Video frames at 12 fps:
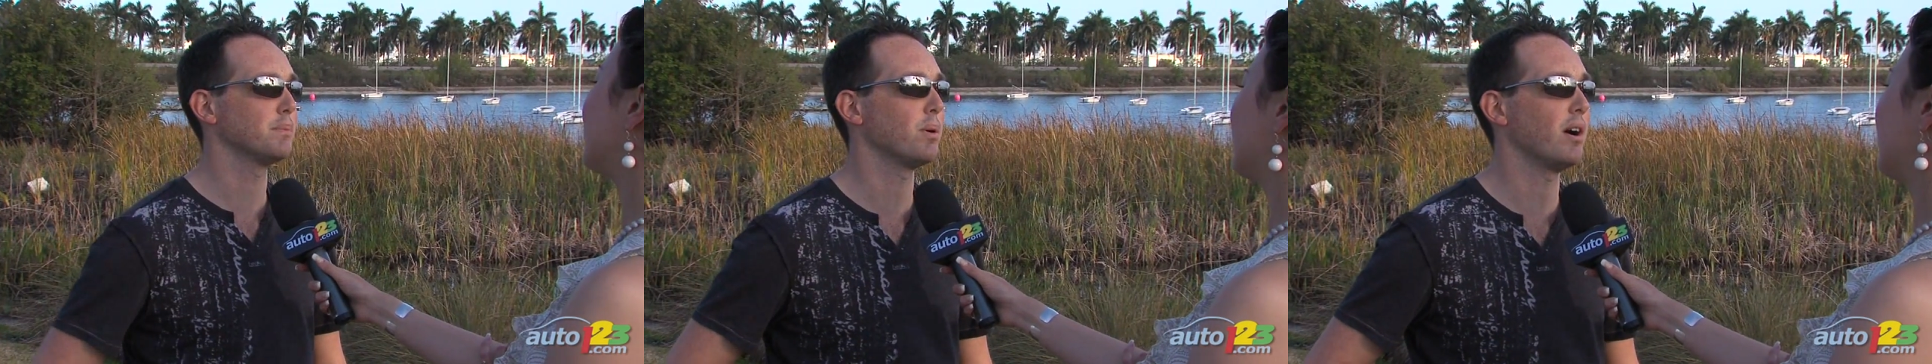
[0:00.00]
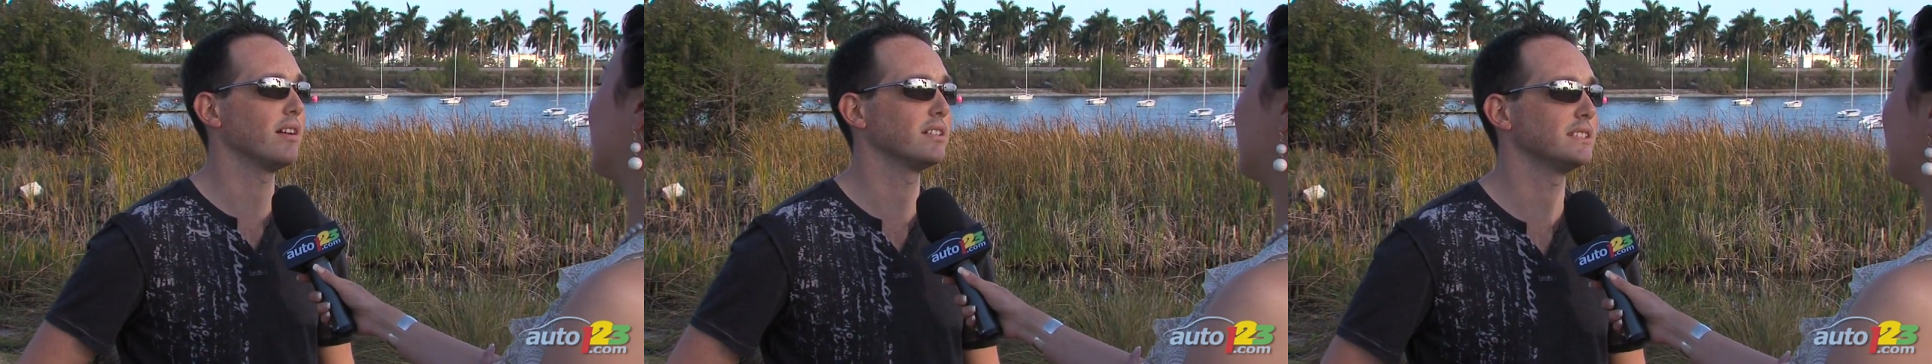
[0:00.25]

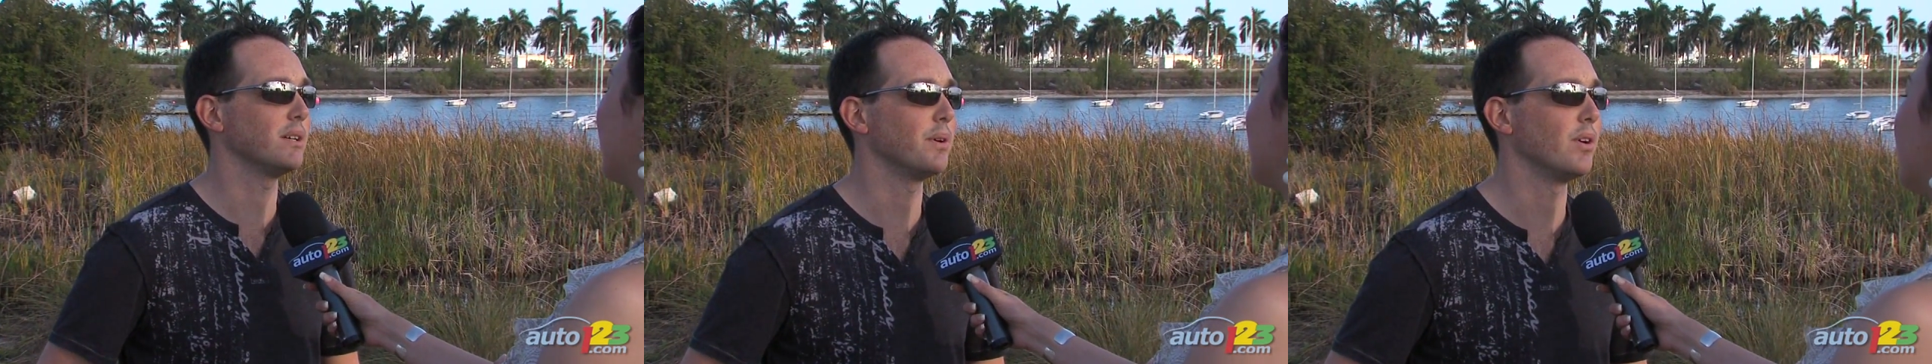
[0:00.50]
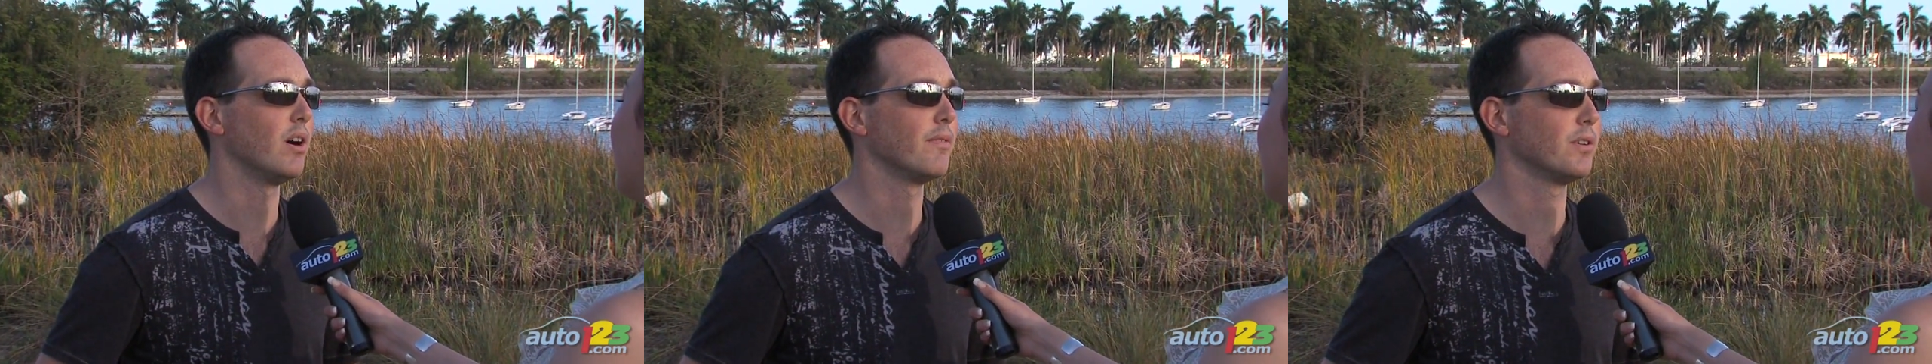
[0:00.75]
products that
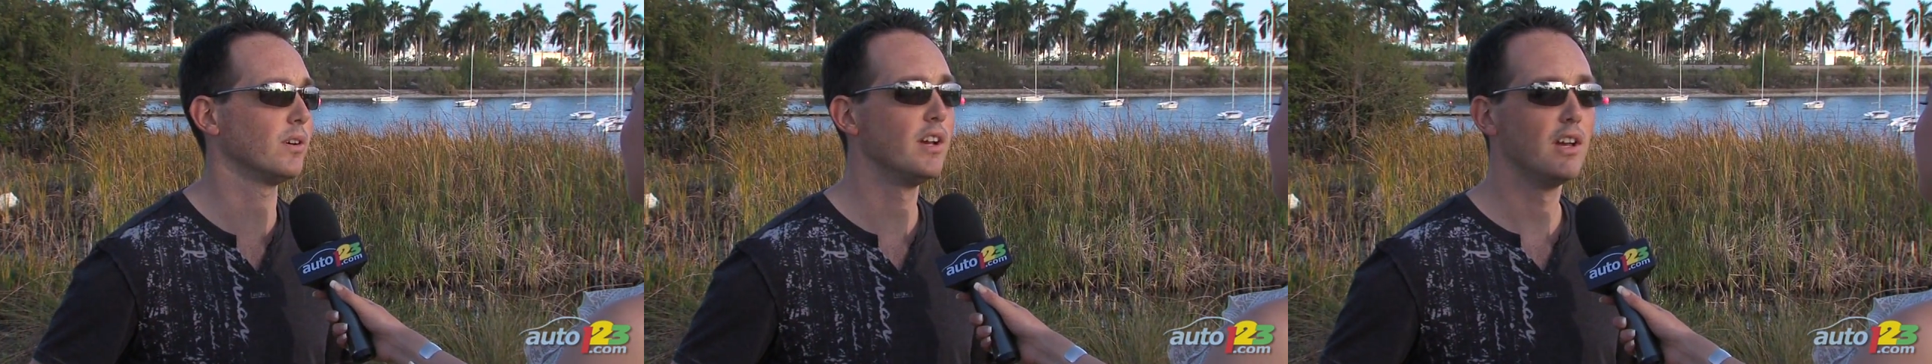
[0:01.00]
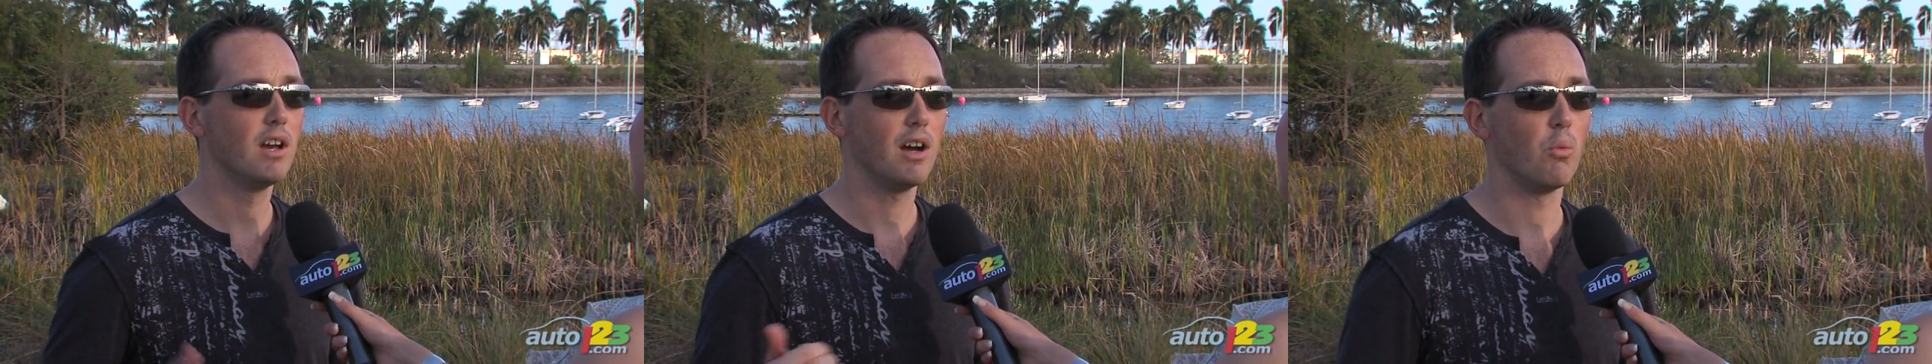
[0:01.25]
we offer.
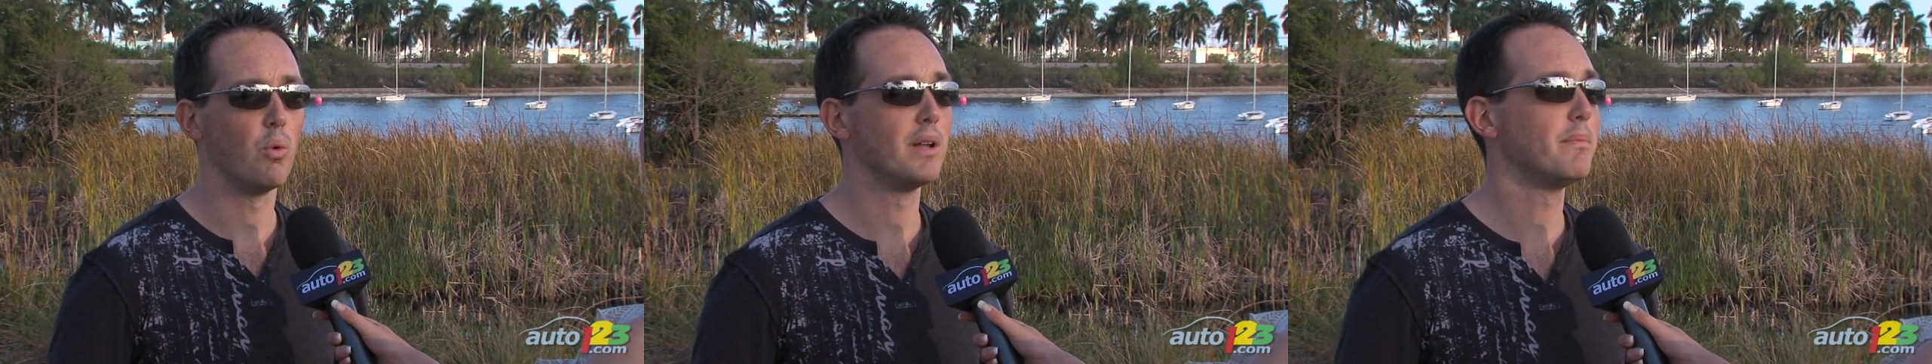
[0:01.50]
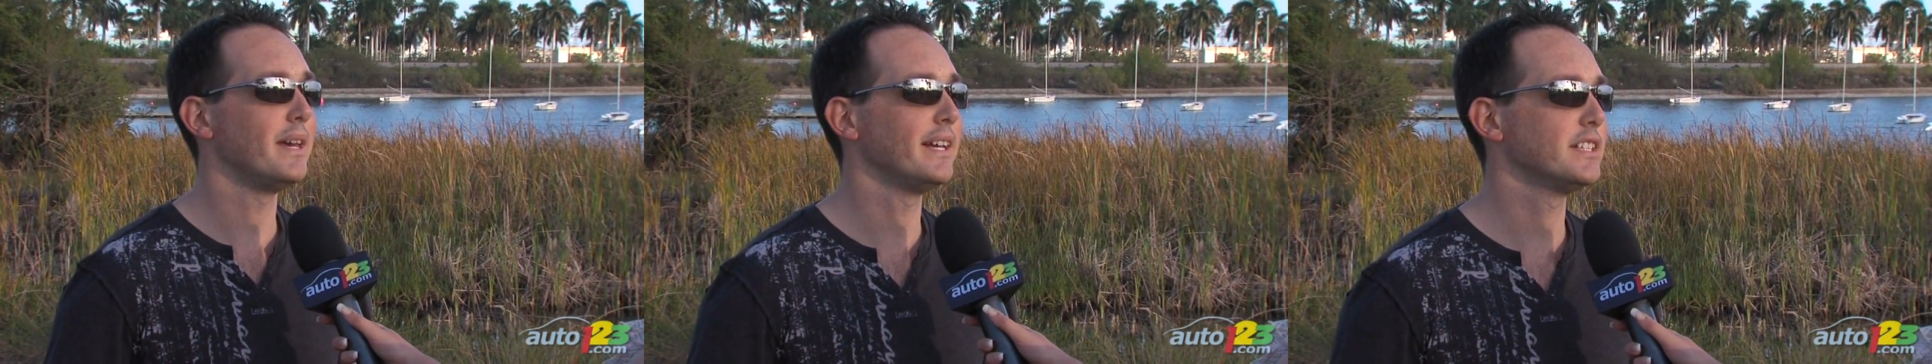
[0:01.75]

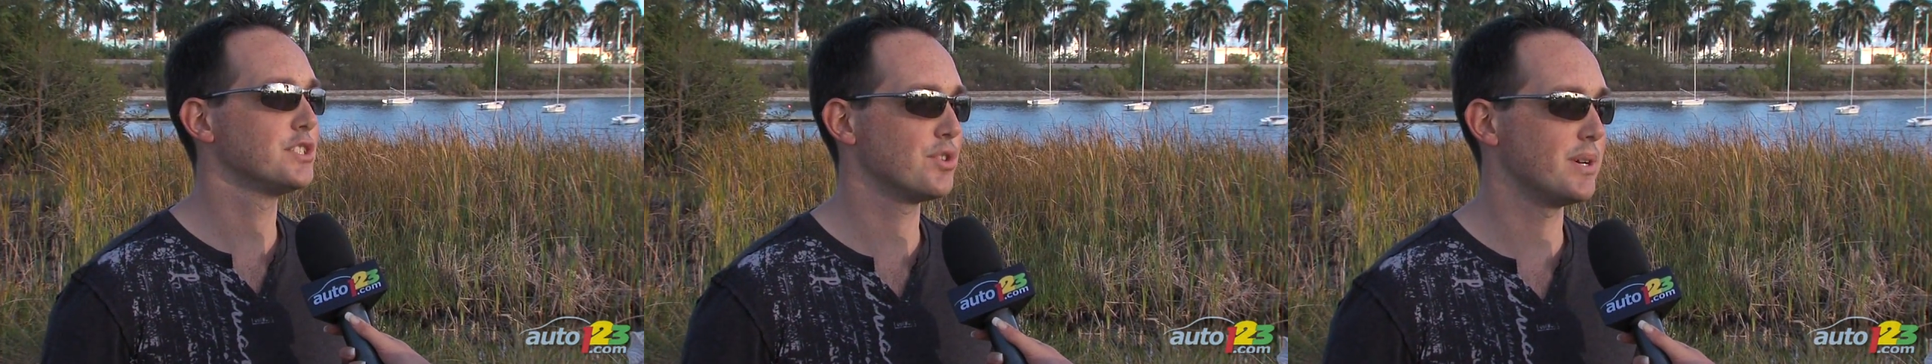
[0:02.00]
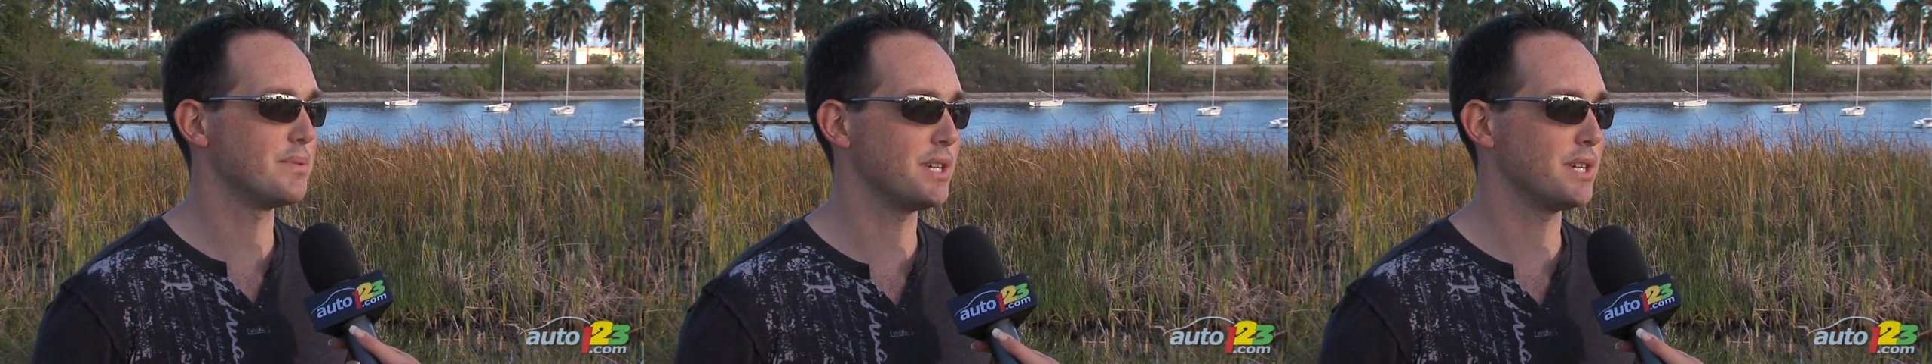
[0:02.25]
One being the Dream